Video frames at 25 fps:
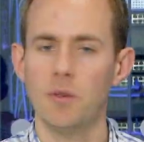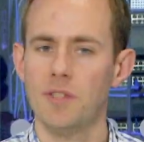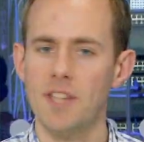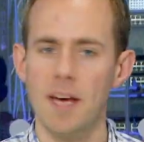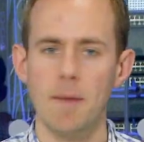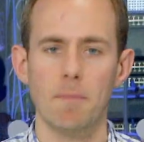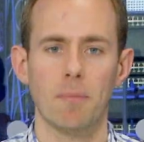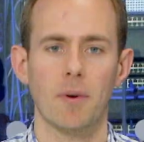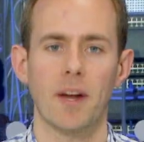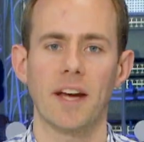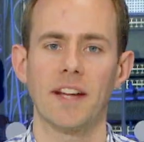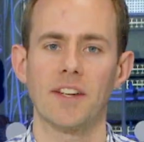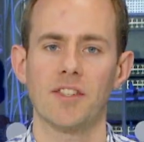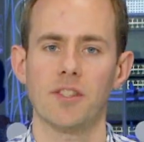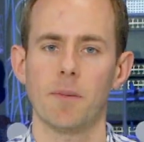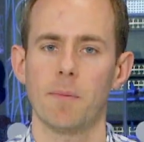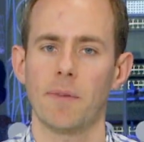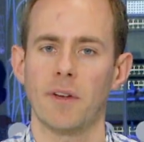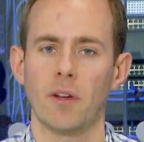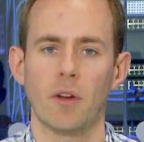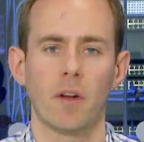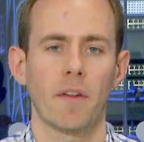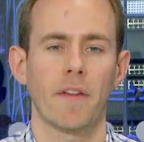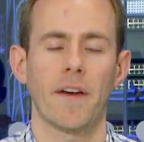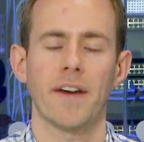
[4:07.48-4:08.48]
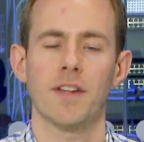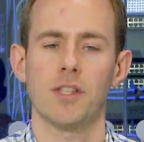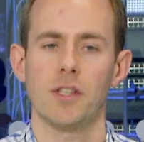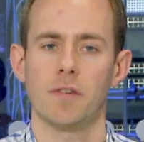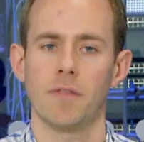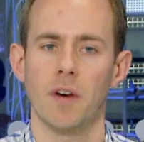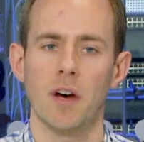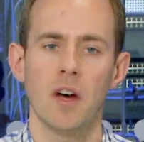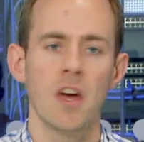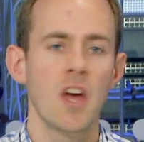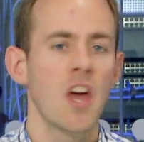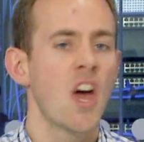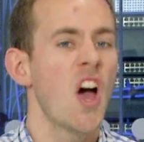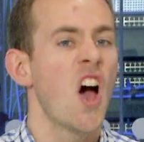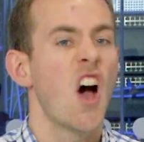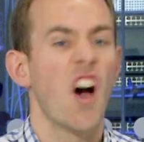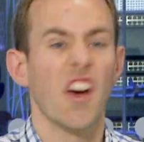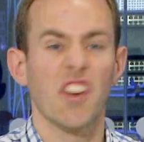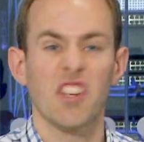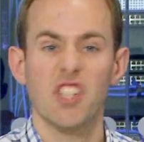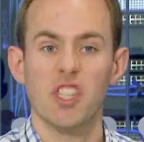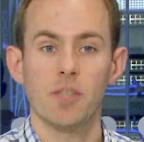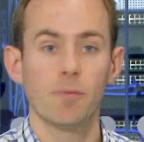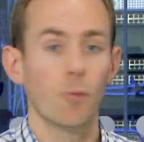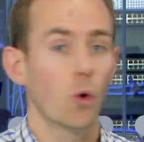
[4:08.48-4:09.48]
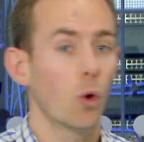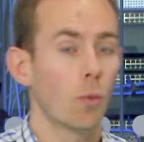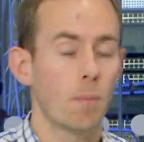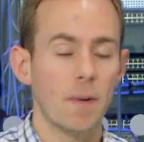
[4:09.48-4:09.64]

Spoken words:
templates, something along the lines of a small